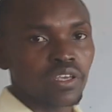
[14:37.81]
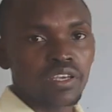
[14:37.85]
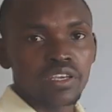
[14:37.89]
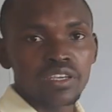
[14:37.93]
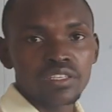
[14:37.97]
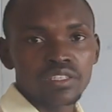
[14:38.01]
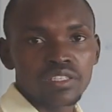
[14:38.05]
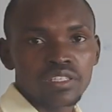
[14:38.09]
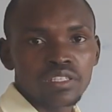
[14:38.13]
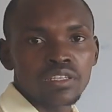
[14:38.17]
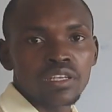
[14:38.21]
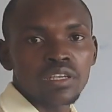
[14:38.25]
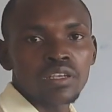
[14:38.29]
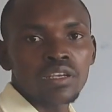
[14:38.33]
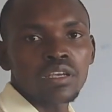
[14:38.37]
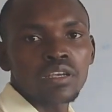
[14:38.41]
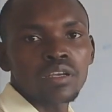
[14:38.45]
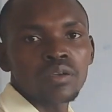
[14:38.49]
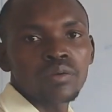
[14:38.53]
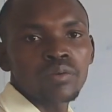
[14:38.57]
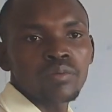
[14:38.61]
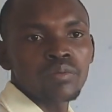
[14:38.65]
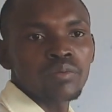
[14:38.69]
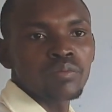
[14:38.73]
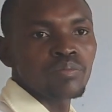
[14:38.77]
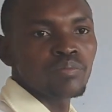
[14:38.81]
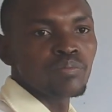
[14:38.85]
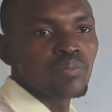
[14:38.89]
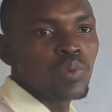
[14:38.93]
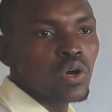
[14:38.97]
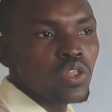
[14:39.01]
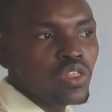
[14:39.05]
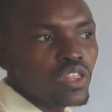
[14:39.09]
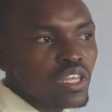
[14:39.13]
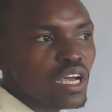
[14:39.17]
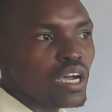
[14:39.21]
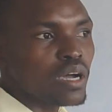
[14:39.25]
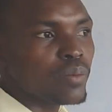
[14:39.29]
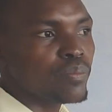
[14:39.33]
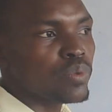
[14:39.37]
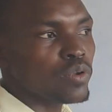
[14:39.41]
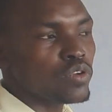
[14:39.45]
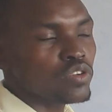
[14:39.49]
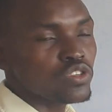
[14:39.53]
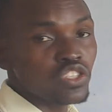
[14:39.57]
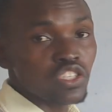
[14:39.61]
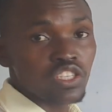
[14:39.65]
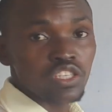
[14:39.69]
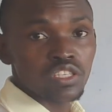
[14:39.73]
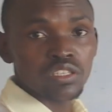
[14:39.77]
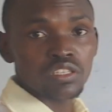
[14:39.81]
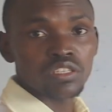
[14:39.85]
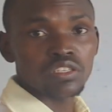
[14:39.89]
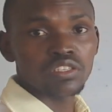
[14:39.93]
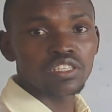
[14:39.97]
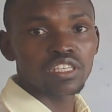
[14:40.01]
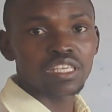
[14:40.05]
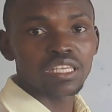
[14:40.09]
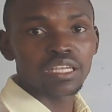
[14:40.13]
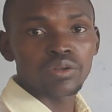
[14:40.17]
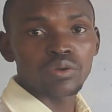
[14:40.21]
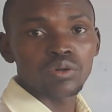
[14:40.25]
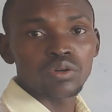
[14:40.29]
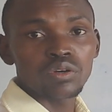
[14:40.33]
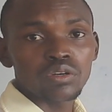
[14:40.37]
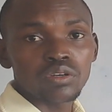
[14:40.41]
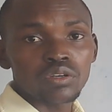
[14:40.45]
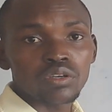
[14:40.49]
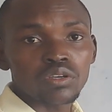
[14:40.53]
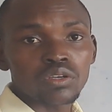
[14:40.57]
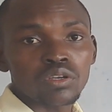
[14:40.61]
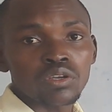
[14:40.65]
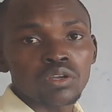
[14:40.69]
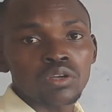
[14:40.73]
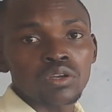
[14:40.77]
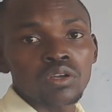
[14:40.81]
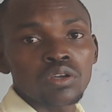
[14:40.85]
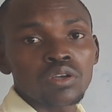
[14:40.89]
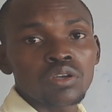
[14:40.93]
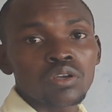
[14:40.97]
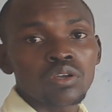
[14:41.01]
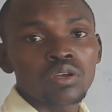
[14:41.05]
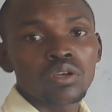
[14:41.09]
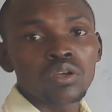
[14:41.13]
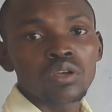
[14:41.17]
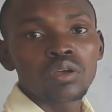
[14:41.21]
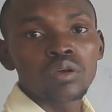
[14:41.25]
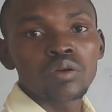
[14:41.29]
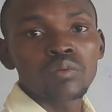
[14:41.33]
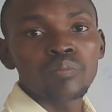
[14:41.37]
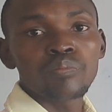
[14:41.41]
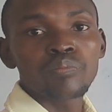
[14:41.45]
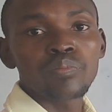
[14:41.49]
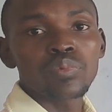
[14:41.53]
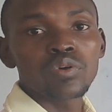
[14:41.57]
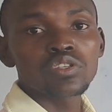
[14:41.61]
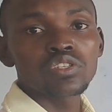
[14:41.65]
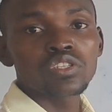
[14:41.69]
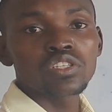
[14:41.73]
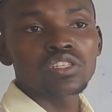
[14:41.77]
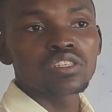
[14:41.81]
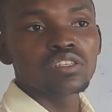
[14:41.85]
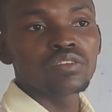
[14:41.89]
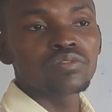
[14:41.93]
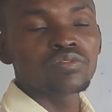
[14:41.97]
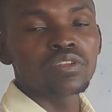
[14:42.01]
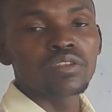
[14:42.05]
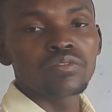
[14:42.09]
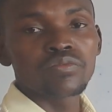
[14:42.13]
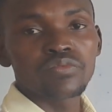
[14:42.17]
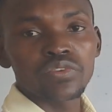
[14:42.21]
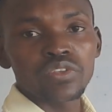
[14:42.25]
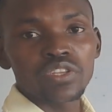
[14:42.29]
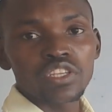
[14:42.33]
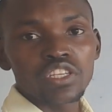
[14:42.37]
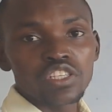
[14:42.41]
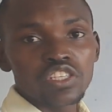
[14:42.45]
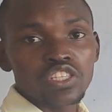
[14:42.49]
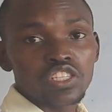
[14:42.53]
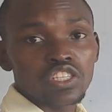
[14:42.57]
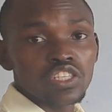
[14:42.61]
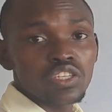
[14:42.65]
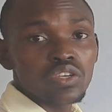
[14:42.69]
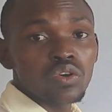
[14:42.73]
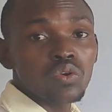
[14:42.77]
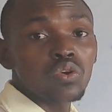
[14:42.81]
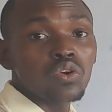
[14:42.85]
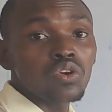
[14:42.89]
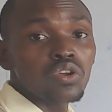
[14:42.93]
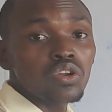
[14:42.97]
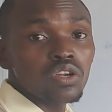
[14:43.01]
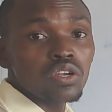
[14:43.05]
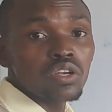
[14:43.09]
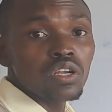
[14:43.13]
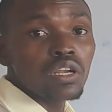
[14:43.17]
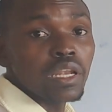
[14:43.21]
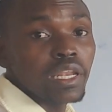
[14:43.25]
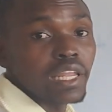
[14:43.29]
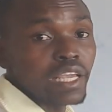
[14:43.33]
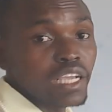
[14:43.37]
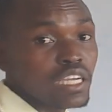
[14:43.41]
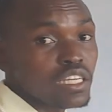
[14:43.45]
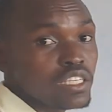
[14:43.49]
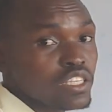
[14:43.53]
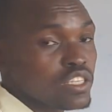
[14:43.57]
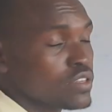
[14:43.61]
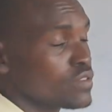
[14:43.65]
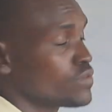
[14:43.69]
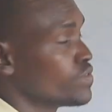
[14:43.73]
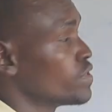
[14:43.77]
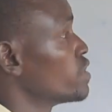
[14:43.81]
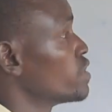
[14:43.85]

x both approaches 0, positive infinity or negative